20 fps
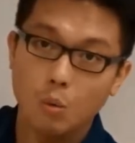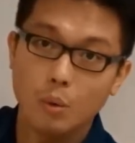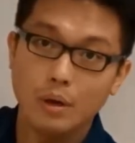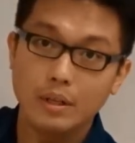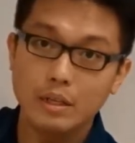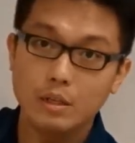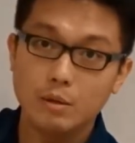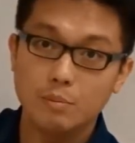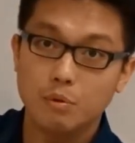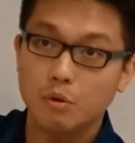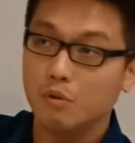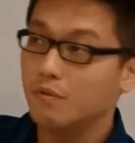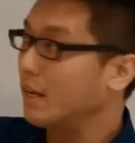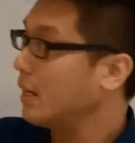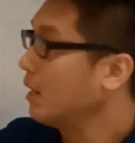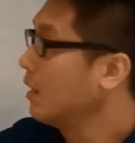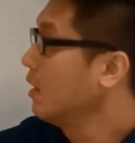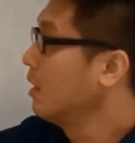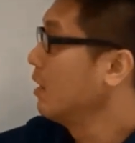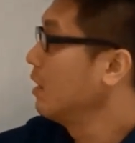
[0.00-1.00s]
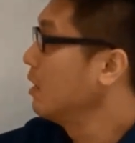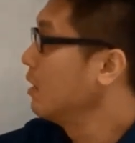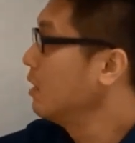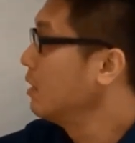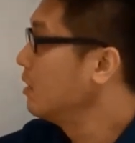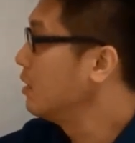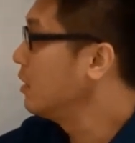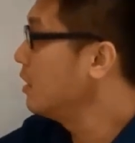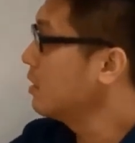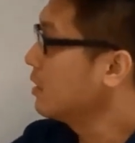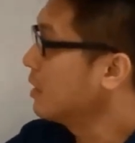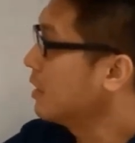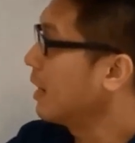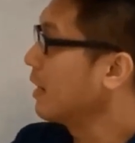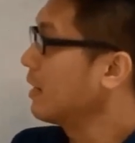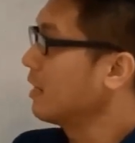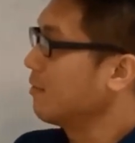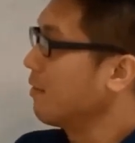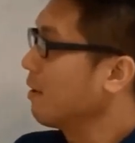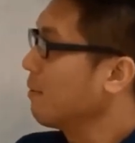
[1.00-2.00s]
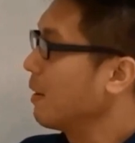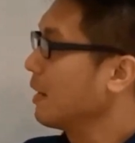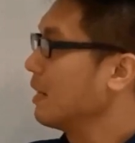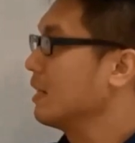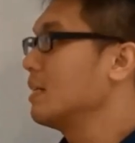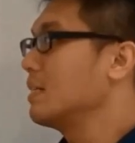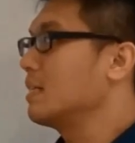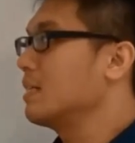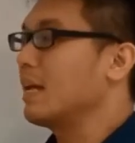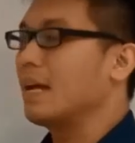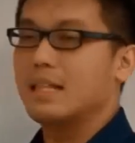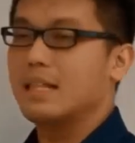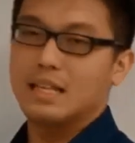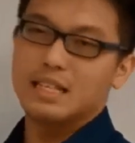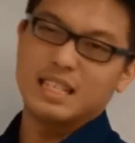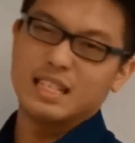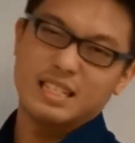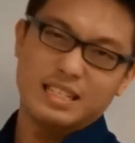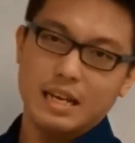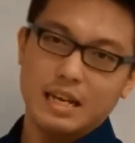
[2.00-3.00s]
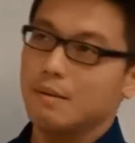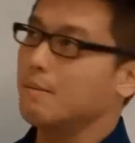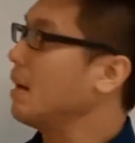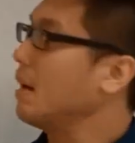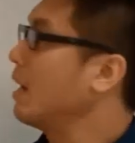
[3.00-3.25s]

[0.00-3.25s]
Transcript: we need to prove that this length divided by this length is the same